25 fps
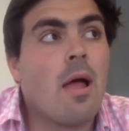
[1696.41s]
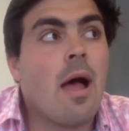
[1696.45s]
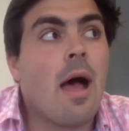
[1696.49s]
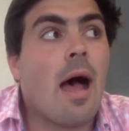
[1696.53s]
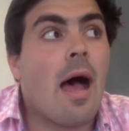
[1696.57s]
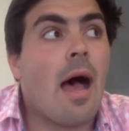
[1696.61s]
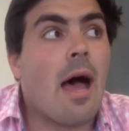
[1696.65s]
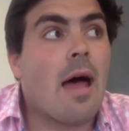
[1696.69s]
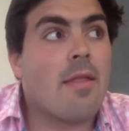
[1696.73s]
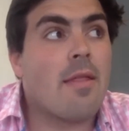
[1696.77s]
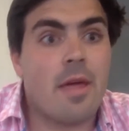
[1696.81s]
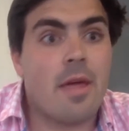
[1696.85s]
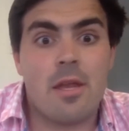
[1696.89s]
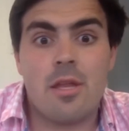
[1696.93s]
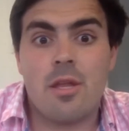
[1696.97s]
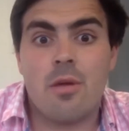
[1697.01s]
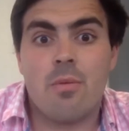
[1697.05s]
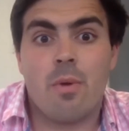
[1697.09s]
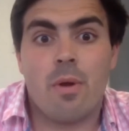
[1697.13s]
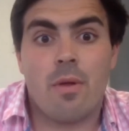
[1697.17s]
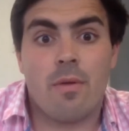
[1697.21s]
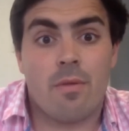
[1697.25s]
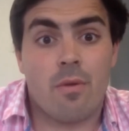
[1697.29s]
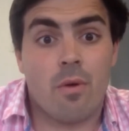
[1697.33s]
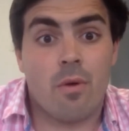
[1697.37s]
And then you
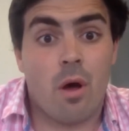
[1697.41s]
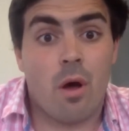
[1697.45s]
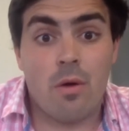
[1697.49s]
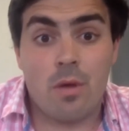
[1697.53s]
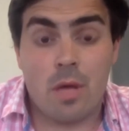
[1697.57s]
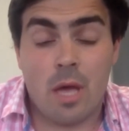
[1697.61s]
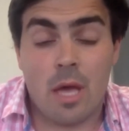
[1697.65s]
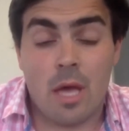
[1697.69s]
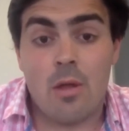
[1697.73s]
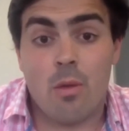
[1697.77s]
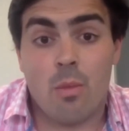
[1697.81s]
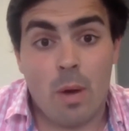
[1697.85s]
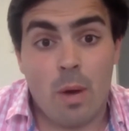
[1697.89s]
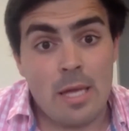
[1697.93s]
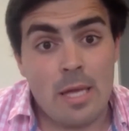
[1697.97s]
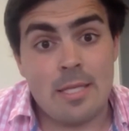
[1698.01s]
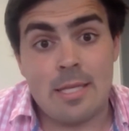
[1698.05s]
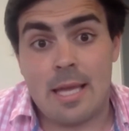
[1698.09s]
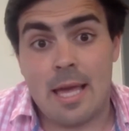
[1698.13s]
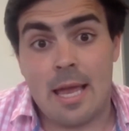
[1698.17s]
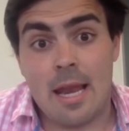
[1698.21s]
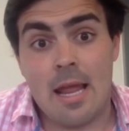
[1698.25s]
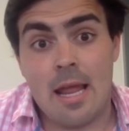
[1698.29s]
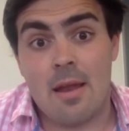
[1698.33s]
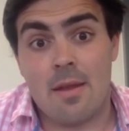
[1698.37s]
would have thought, okay, the way to
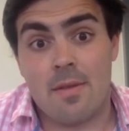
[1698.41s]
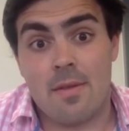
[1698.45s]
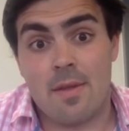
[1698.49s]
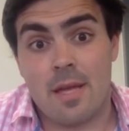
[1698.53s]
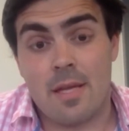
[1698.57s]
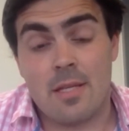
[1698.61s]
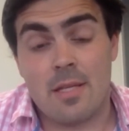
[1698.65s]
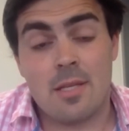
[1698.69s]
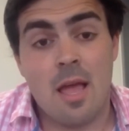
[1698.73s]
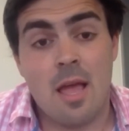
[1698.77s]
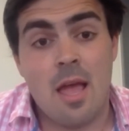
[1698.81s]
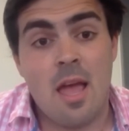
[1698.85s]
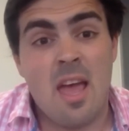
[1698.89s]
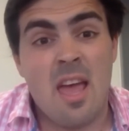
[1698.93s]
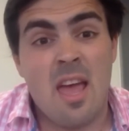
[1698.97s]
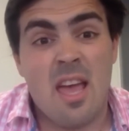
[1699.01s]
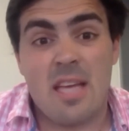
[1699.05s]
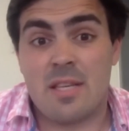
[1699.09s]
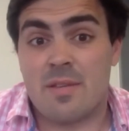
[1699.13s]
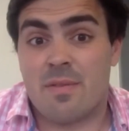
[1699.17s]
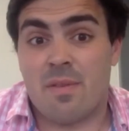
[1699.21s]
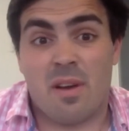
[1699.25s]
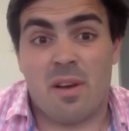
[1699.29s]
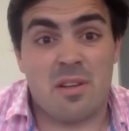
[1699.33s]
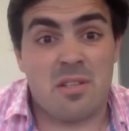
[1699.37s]
get out of this
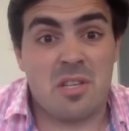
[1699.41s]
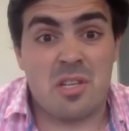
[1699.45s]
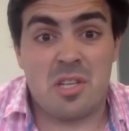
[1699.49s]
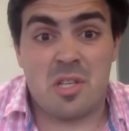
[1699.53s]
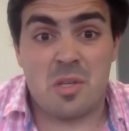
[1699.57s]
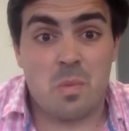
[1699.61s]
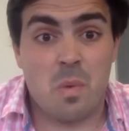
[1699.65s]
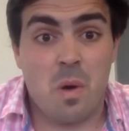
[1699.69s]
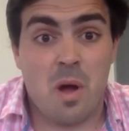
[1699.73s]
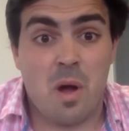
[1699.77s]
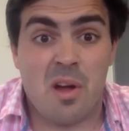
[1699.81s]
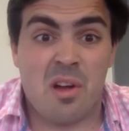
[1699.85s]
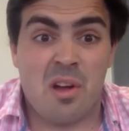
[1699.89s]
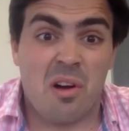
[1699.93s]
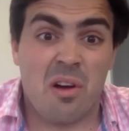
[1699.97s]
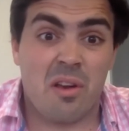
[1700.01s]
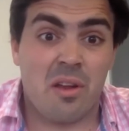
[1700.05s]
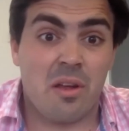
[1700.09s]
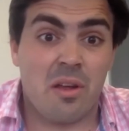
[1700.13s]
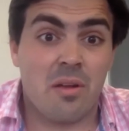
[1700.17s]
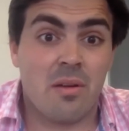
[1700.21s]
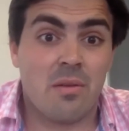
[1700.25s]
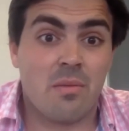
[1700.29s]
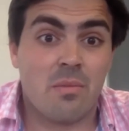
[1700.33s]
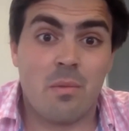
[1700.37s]
is for us to just work harder.
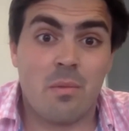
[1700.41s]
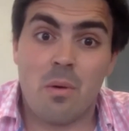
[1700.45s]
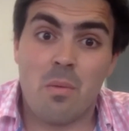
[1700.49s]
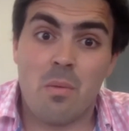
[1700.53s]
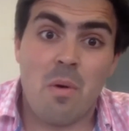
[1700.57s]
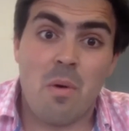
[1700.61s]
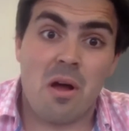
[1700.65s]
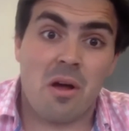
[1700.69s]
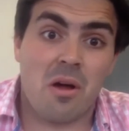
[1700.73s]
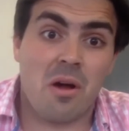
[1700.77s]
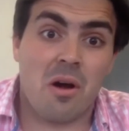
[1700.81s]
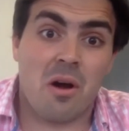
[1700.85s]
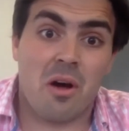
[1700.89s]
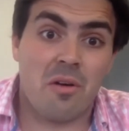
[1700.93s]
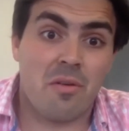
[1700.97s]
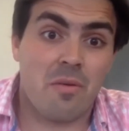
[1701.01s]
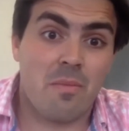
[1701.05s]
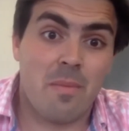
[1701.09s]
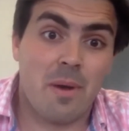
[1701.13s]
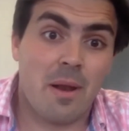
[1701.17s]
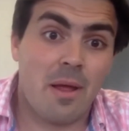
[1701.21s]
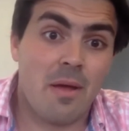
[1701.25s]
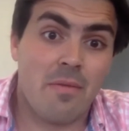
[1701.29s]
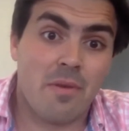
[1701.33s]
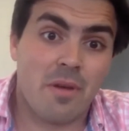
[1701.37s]
We'll work harder and
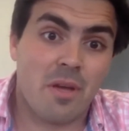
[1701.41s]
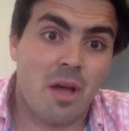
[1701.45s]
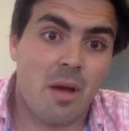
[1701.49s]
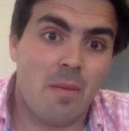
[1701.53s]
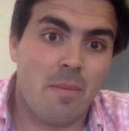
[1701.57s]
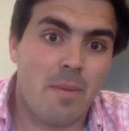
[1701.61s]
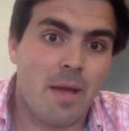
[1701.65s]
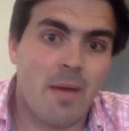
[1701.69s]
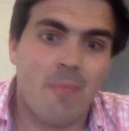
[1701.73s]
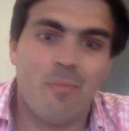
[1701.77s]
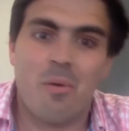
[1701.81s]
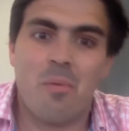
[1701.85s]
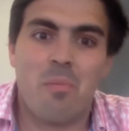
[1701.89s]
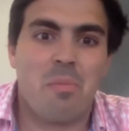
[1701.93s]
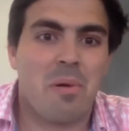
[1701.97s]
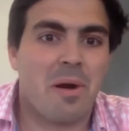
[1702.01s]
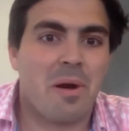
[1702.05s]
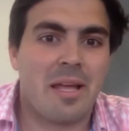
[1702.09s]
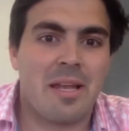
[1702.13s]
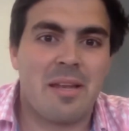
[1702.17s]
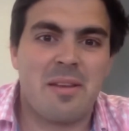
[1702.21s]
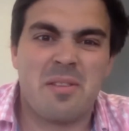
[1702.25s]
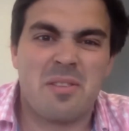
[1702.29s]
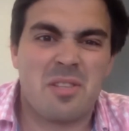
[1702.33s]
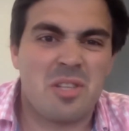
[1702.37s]
we'll overcome it, and we'll bring
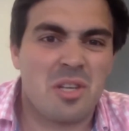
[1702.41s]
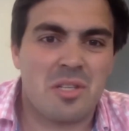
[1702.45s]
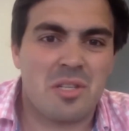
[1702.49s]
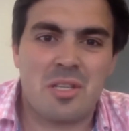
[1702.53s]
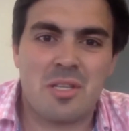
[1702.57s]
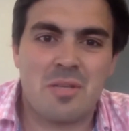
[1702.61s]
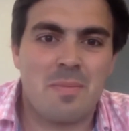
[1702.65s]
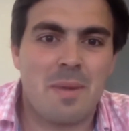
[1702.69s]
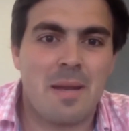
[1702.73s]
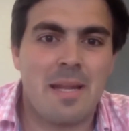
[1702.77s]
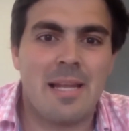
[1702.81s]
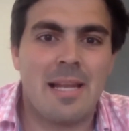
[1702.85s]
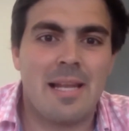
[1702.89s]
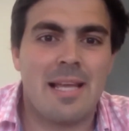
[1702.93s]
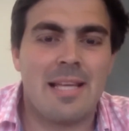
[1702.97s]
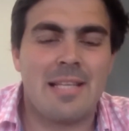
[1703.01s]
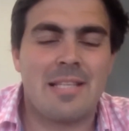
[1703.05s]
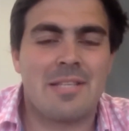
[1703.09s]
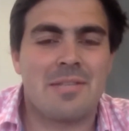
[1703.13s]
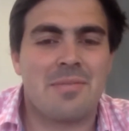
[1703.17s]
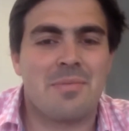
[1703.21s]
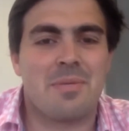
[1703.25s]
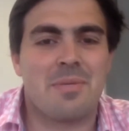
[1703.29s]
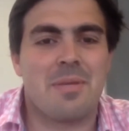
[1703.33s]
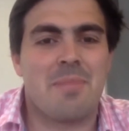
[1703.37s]
in just as many leads
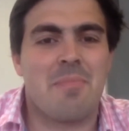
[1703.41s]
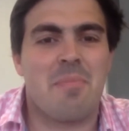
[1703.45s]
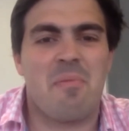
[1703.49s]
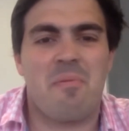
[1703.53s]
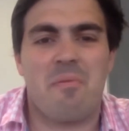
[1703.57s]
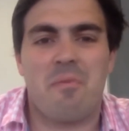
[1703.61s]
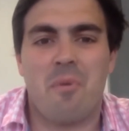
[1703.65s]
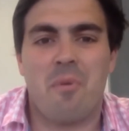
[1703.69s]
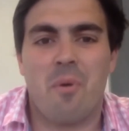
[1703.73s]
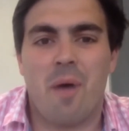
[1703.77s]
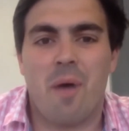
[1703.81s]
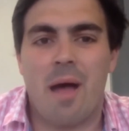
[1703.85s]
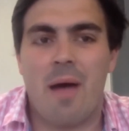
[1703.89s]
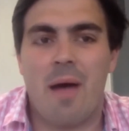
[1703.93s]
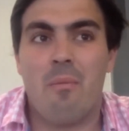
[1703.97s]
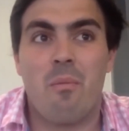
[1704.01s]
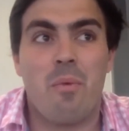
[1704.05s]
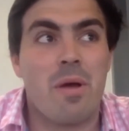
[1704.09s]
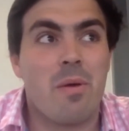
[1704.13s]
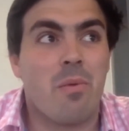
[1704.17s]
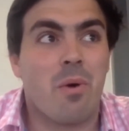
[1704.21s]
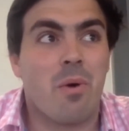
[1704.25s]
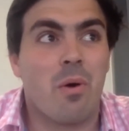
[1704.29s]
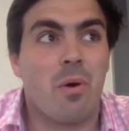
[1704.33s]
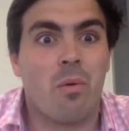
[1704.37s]
as we did before, and
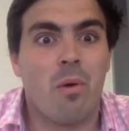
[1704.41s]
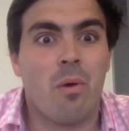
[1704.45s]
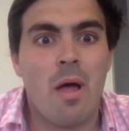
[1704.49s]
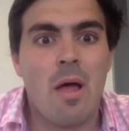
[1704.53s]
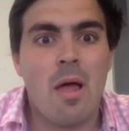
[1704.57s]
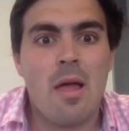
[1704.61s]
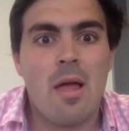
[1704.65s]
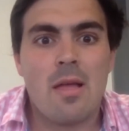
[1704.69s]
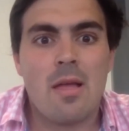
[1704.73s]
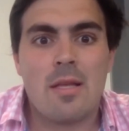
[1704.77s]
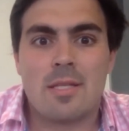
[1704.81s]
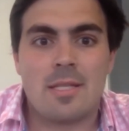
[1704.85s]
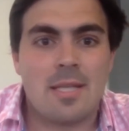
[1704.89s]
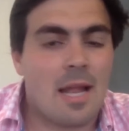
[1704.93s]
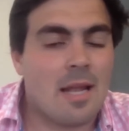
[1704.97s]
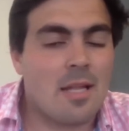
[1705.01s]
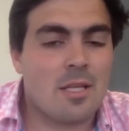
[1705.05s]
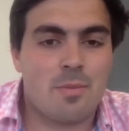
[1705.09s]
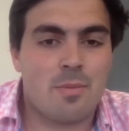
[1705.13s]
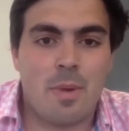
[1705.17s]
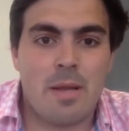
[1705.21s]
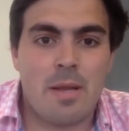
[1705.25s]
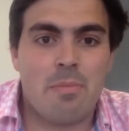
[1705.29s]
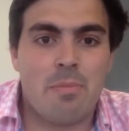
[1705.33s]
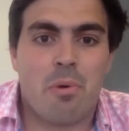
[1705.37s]
we will sell as
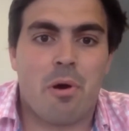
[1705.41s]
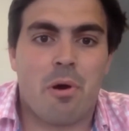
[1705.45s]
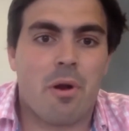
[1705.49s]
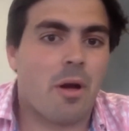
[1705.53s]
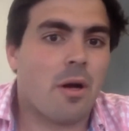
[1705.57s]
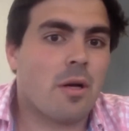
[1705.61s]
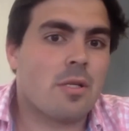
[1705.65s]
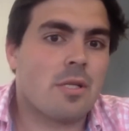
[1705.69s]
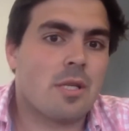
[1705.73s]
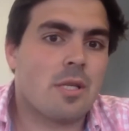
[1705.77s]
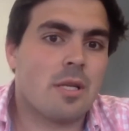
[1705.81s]
many products.